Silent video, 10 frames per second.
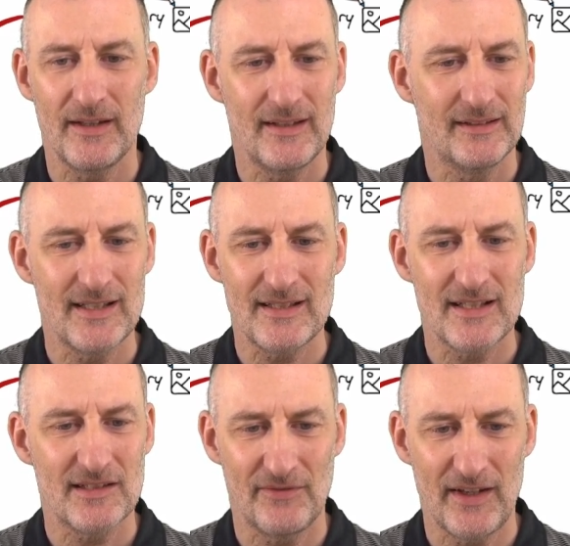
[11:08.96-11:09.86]
This
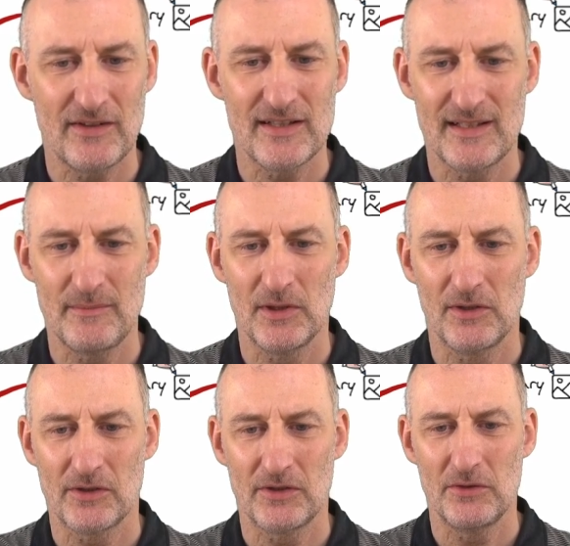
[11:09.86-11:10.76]
is very
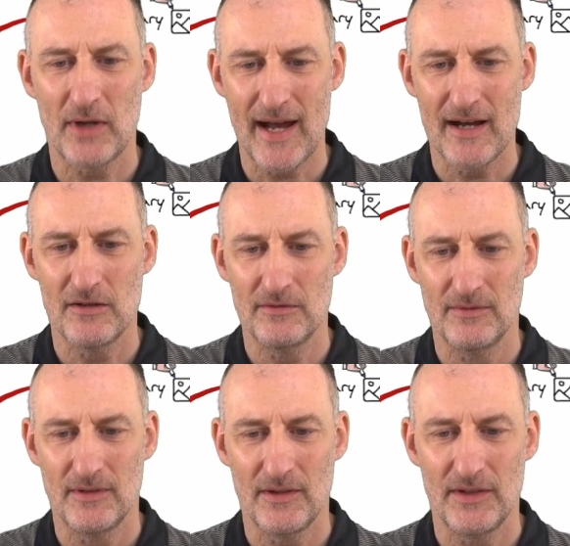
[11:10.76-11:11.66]
similar to how
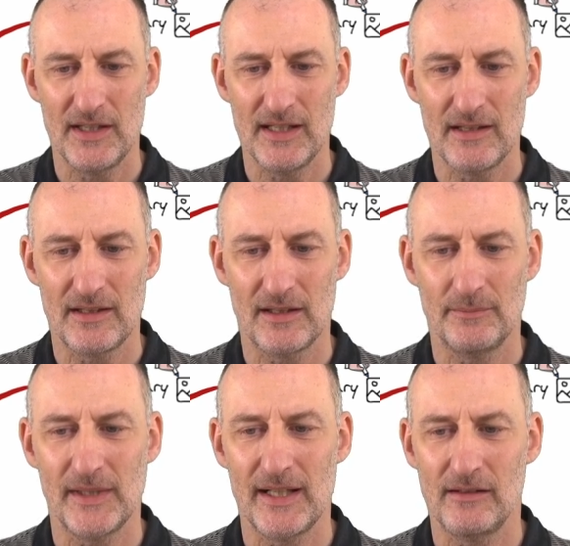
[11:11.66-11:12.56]
the
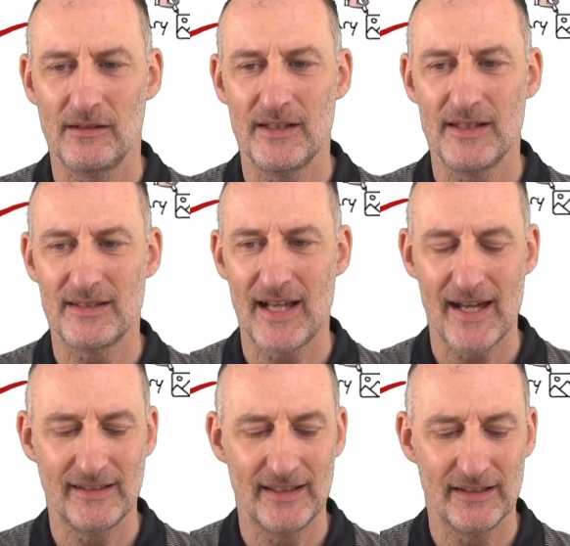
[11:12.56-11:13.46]
thumbnail is
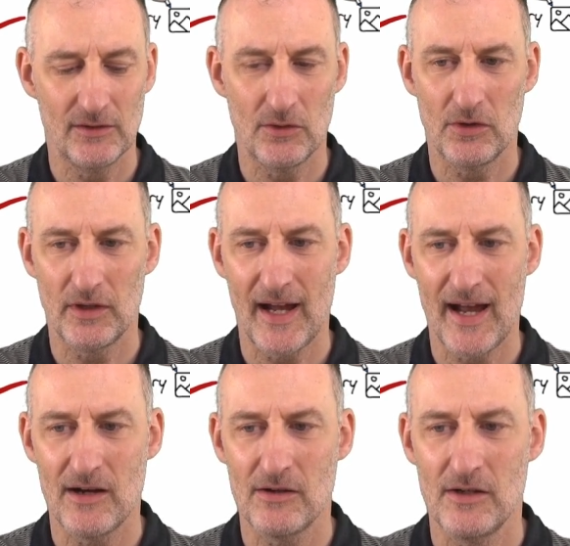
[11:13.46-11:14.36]
added or
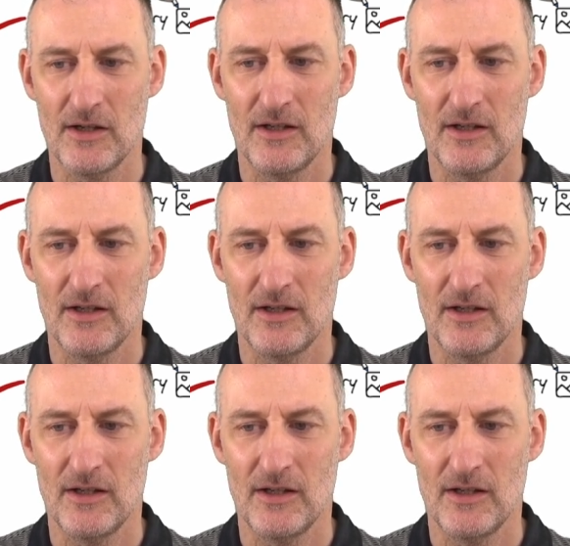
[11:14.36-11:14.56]
how